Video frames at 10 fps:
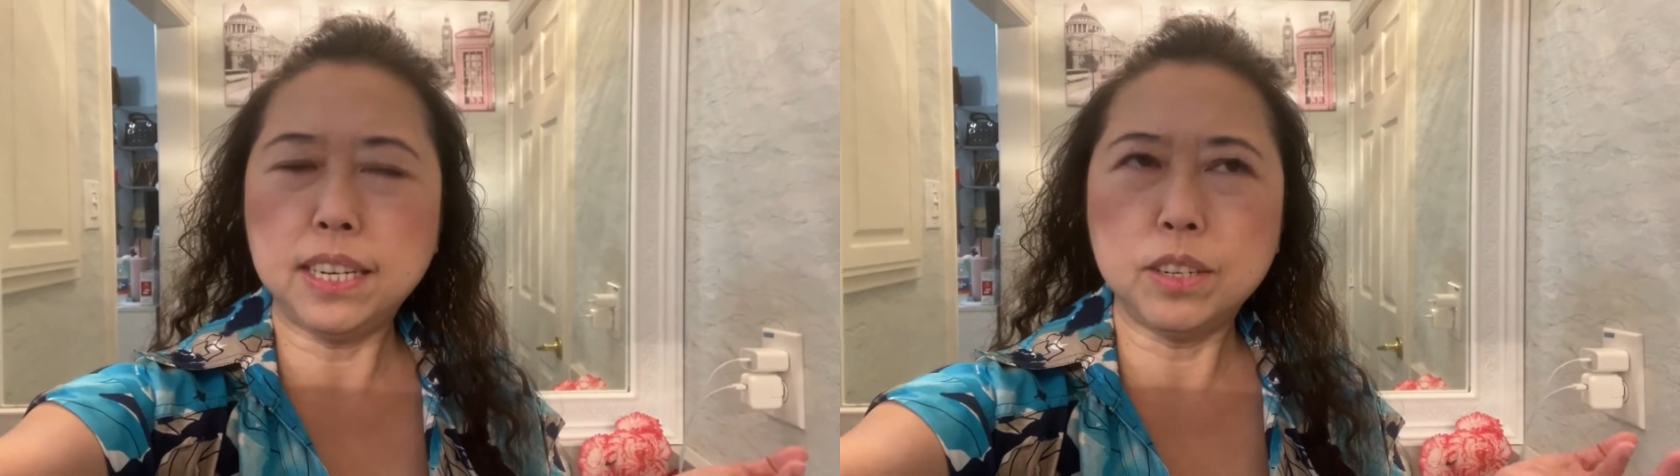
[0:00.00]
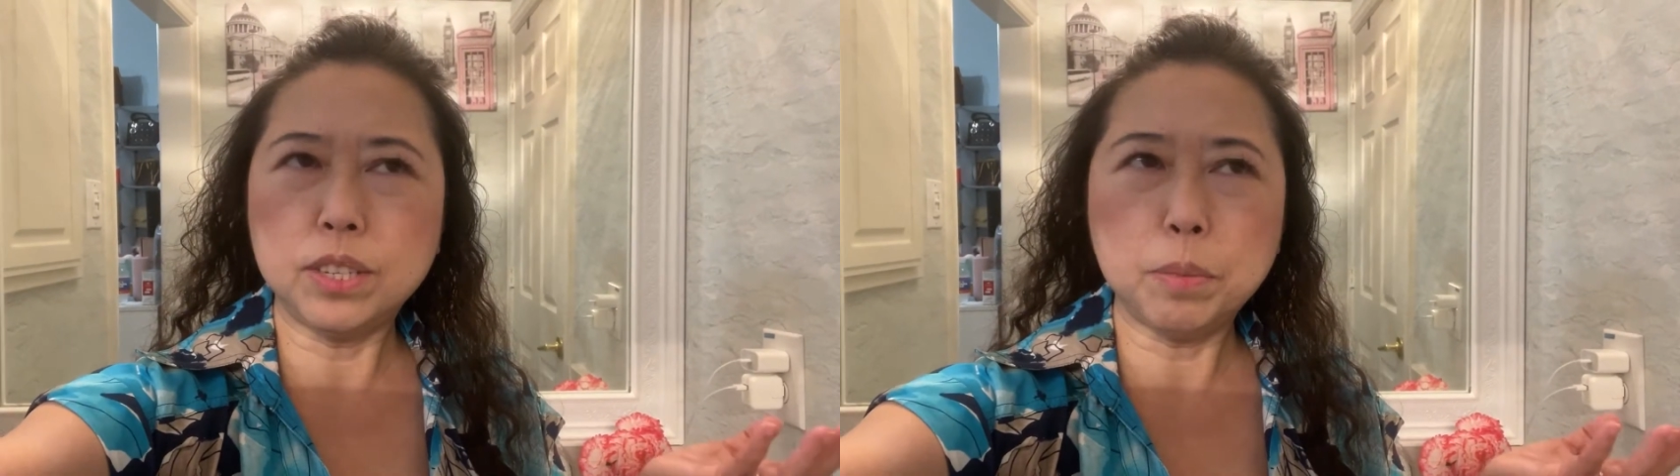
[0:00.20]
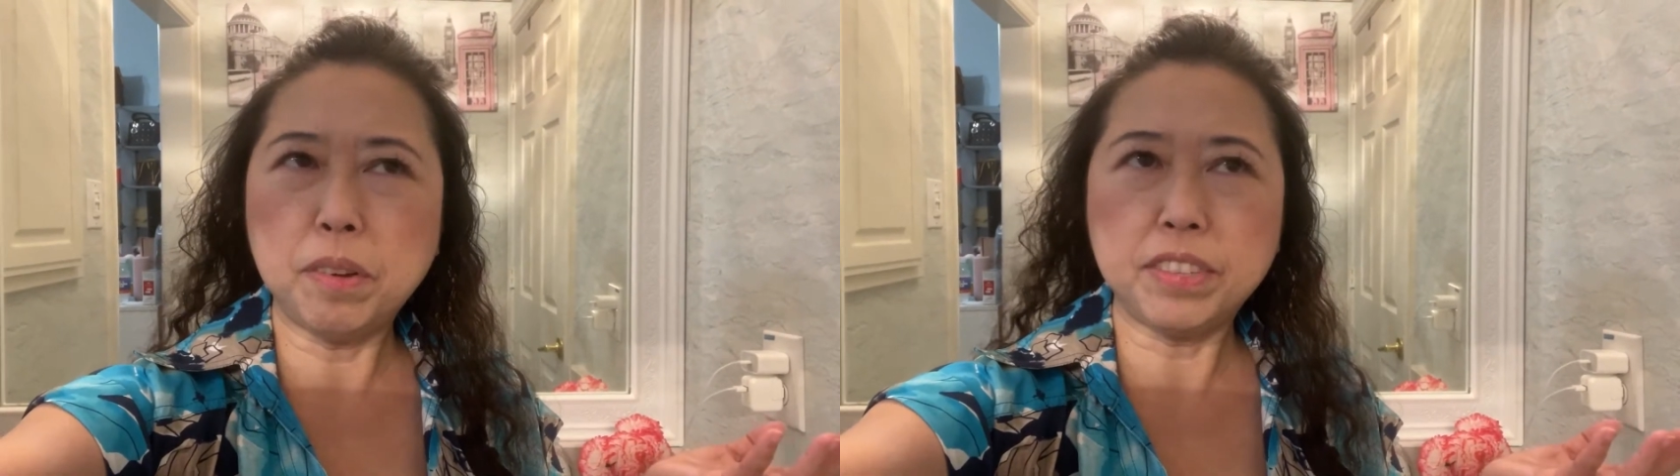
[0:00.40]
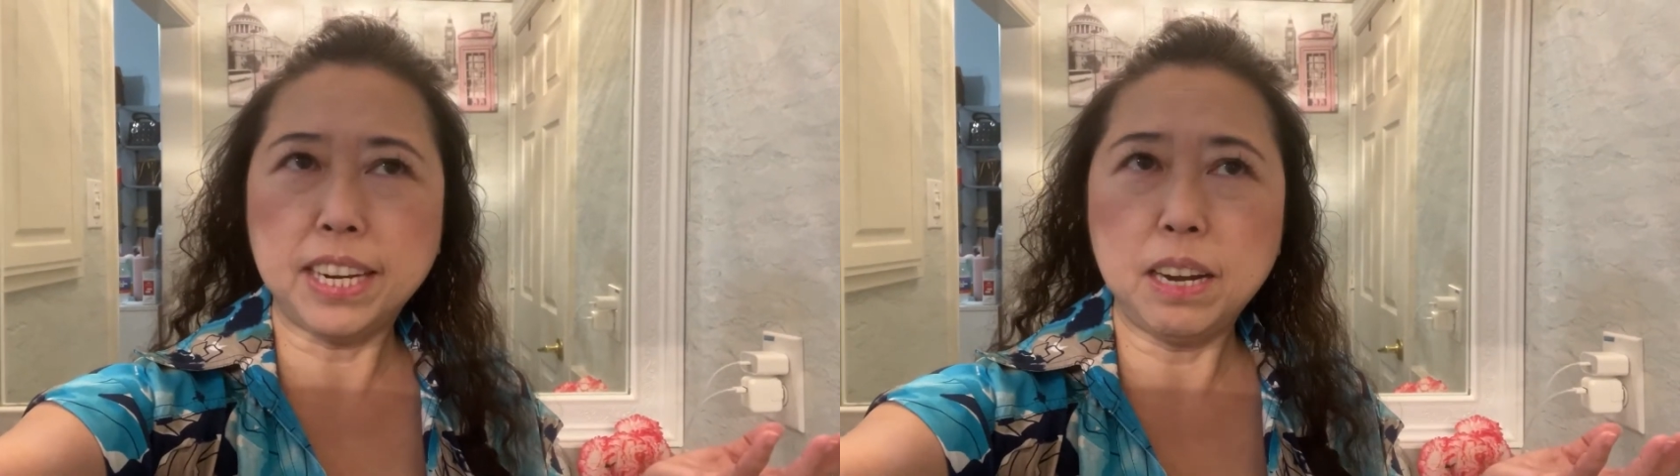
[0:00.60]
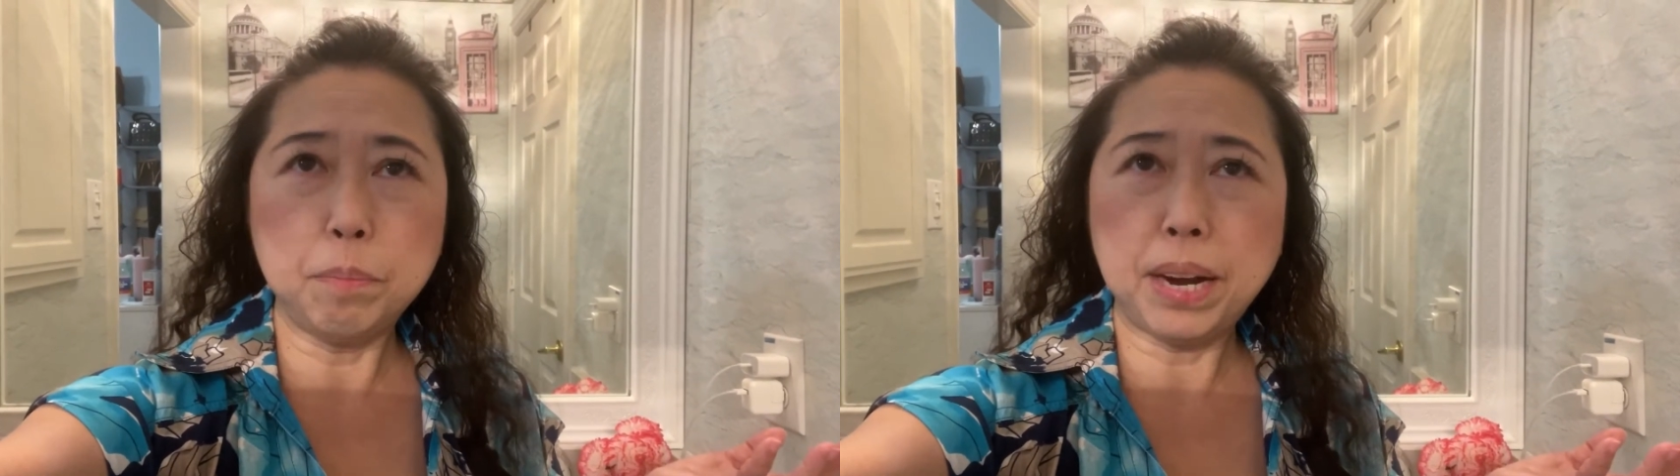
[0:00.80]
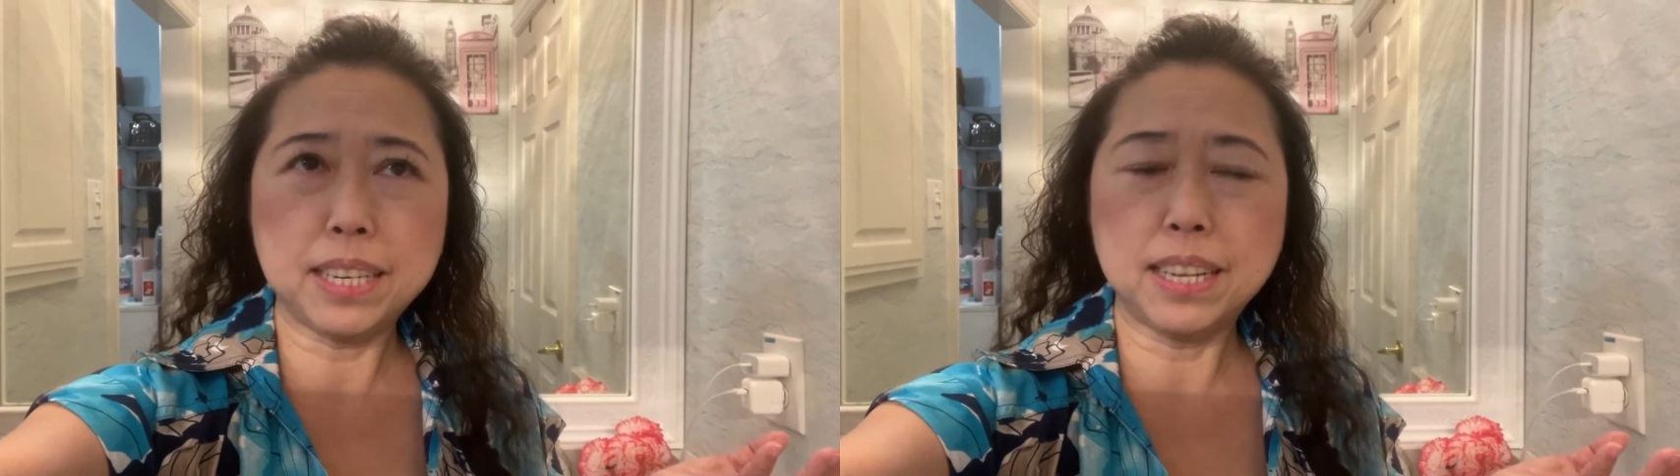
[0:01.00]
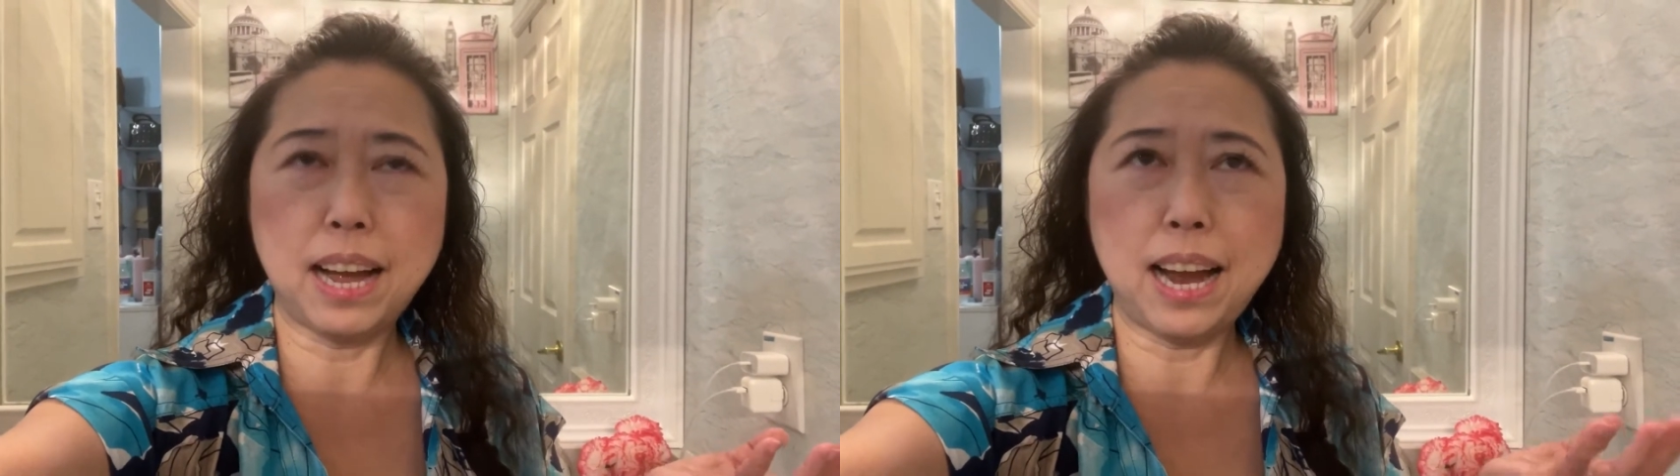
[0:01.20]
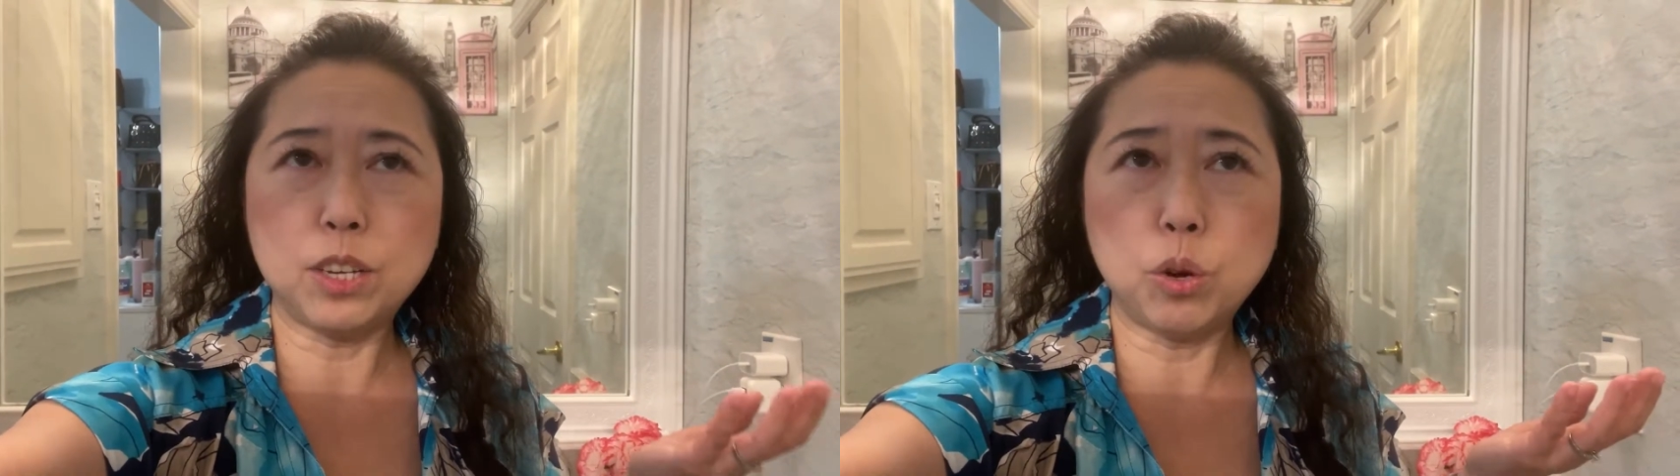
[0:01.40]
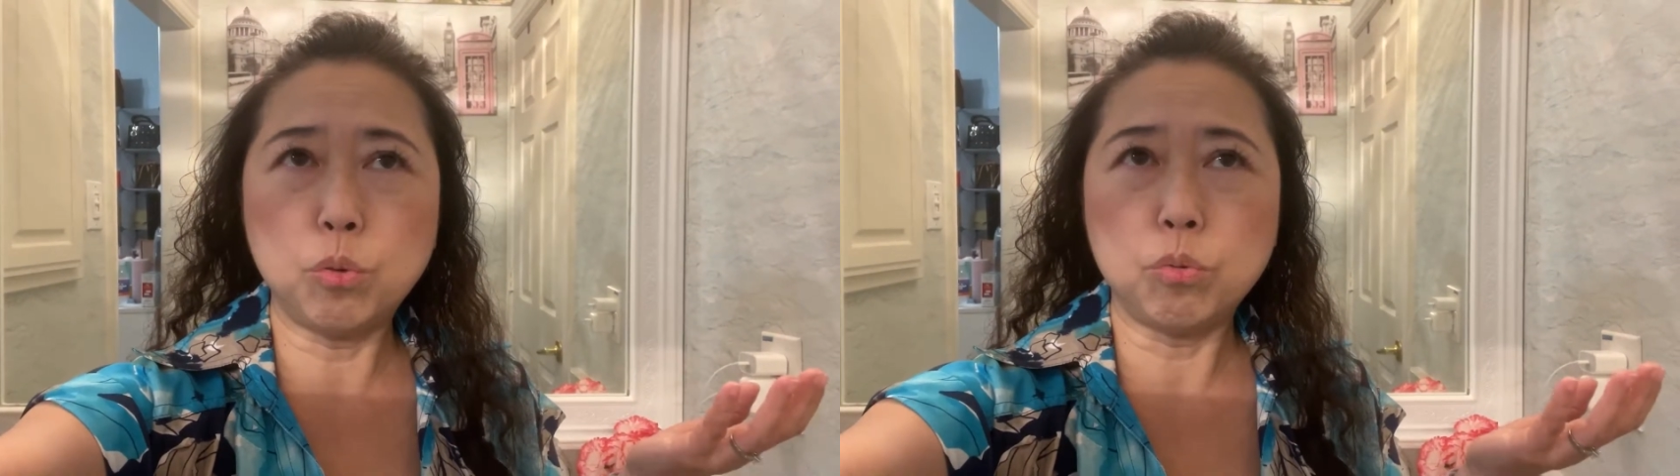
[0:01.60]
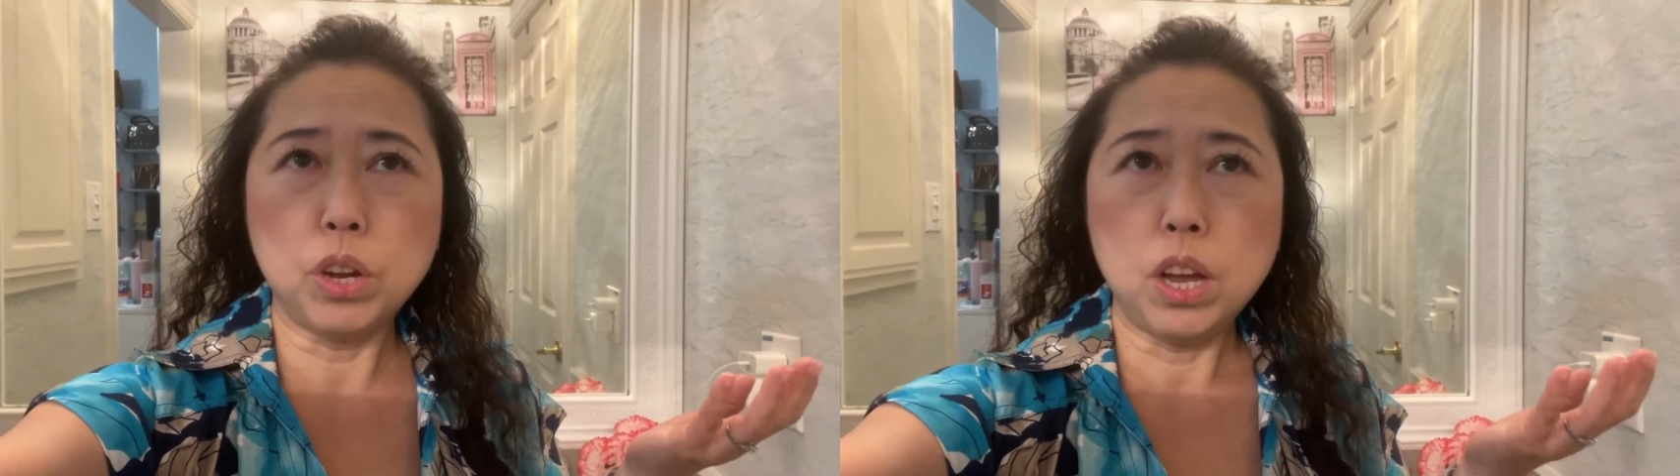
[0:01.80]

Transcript: you know, some of the handbags that I don't